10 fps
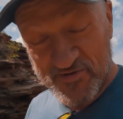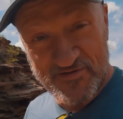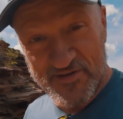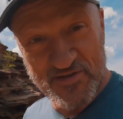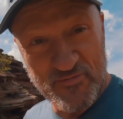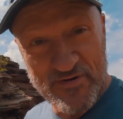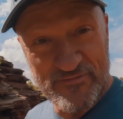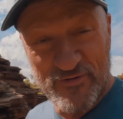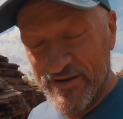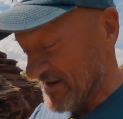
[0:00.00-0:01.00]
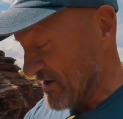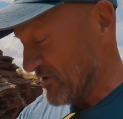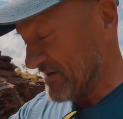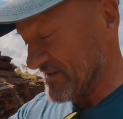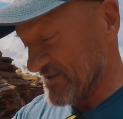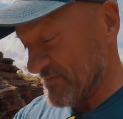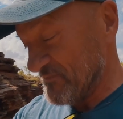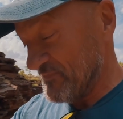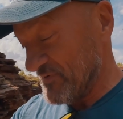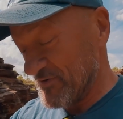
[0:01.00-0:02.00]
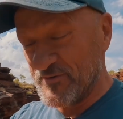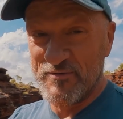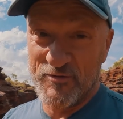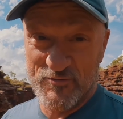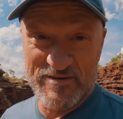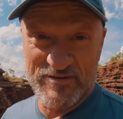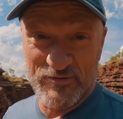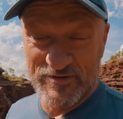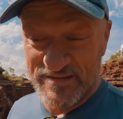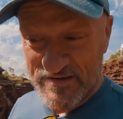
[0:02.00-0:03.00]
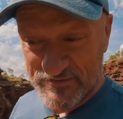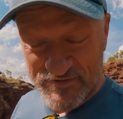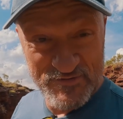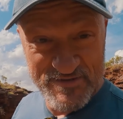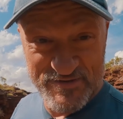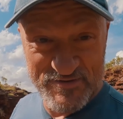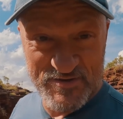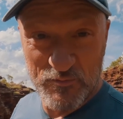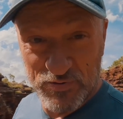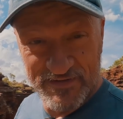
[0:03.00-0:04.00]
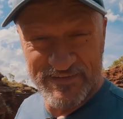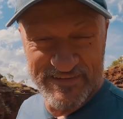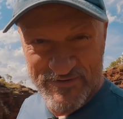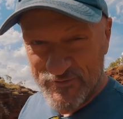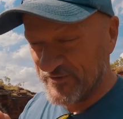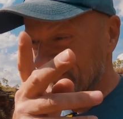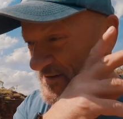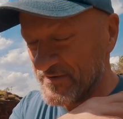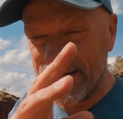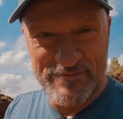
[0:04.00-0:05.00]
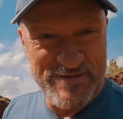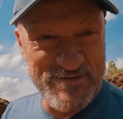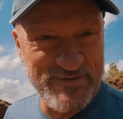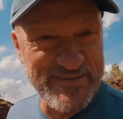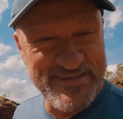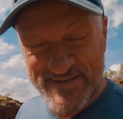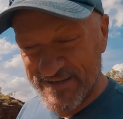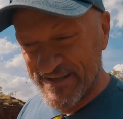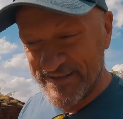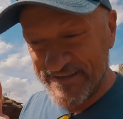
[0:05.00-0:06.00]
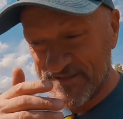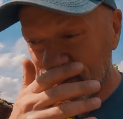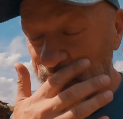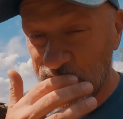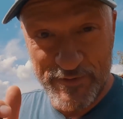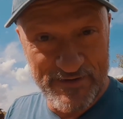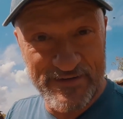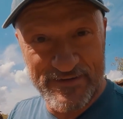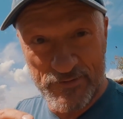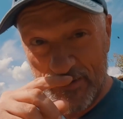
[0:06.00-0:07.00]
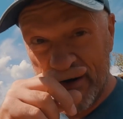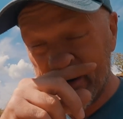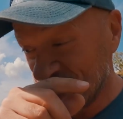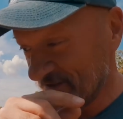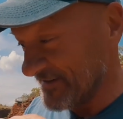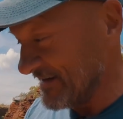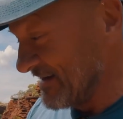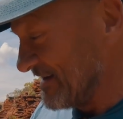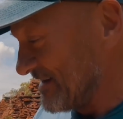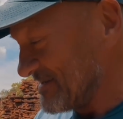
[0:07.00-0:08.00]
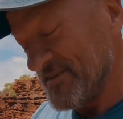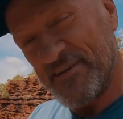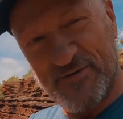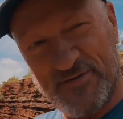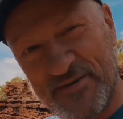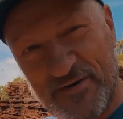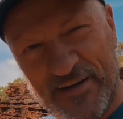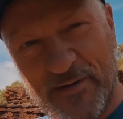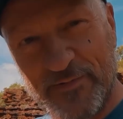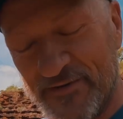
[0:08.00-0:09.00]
Just arrived right now. It's about 3 o'clock in the afternoon, so it's completely the wrong time of day to be shooting this because the light's still a bit on the harsh side. Sun goes down in a couple